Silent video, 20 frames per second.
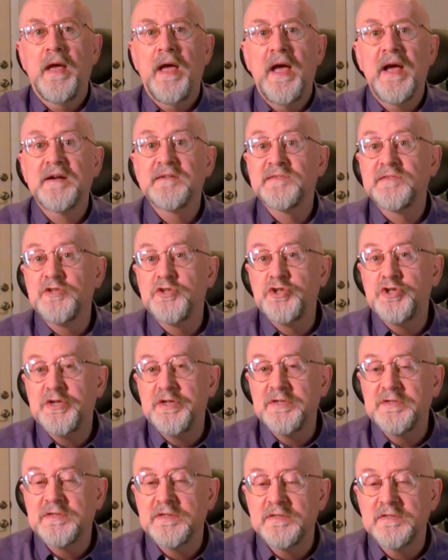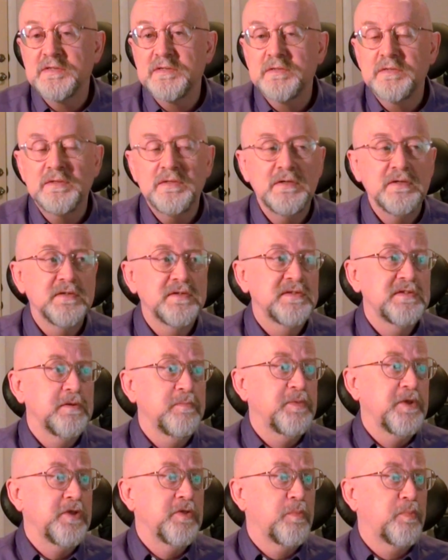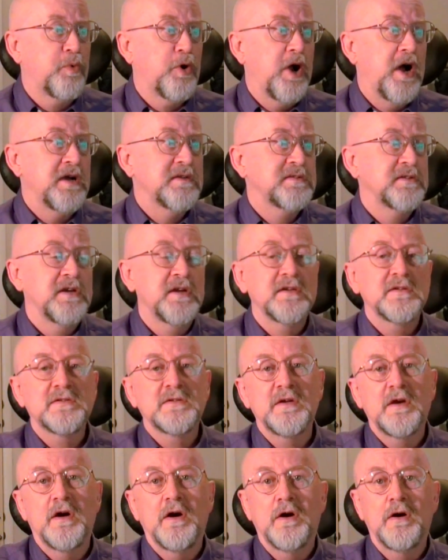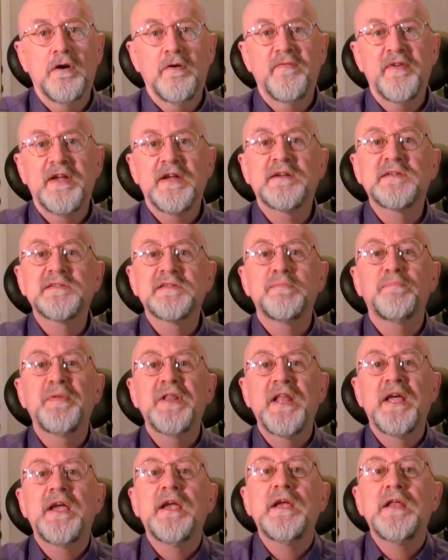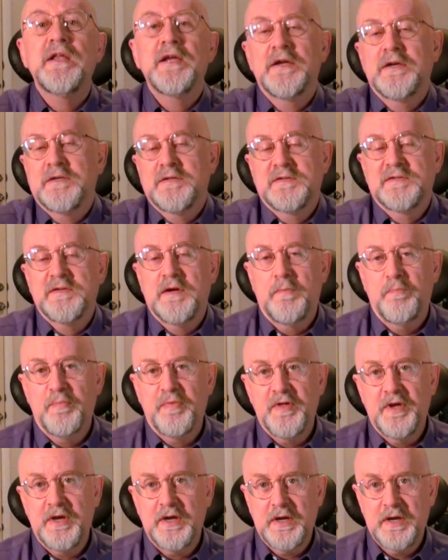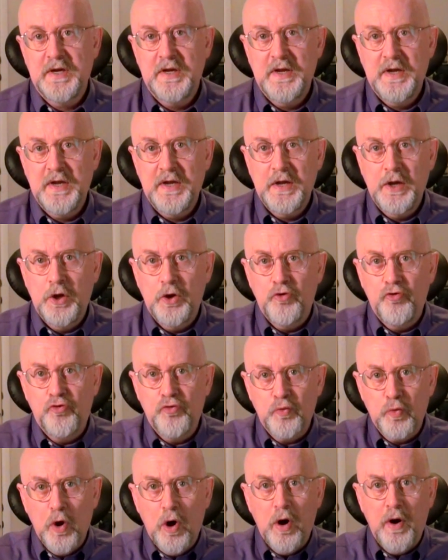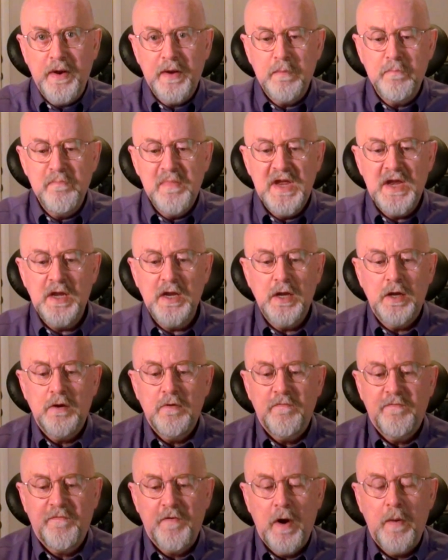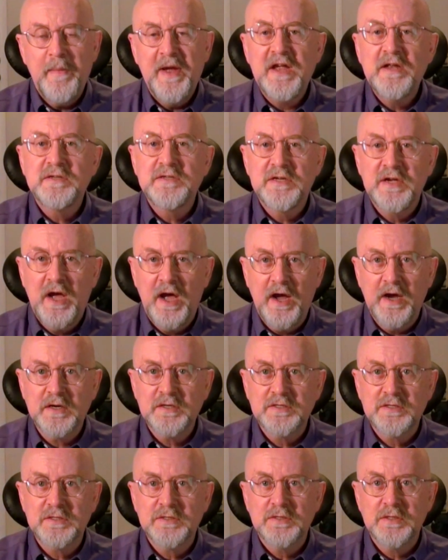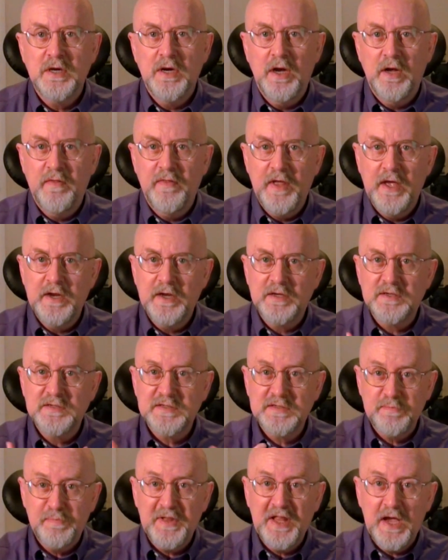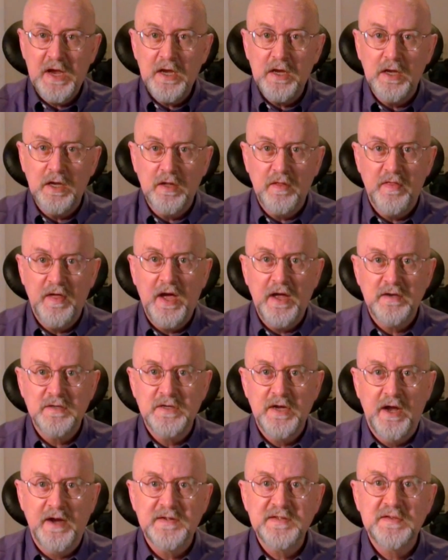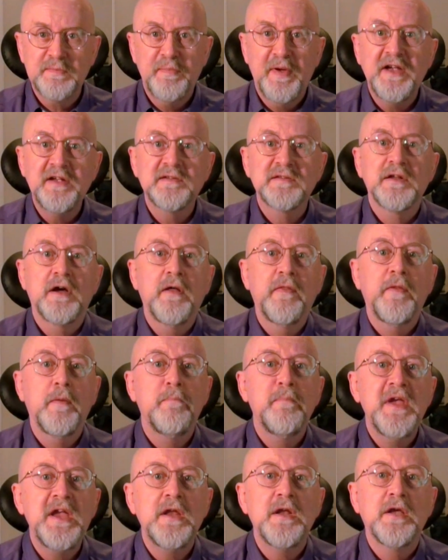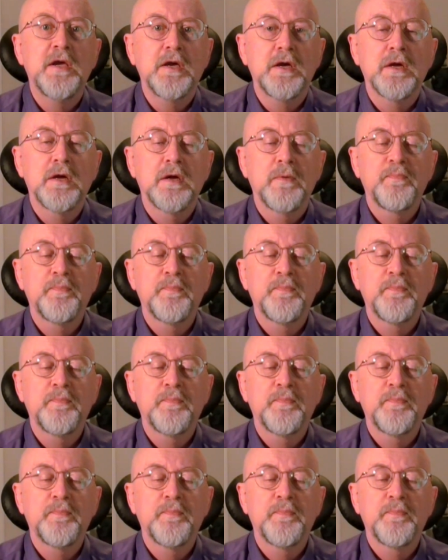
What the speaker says: Exegesis is simply the process of explaining something, drawing meaning from a text and then explaining that text based on the meaning.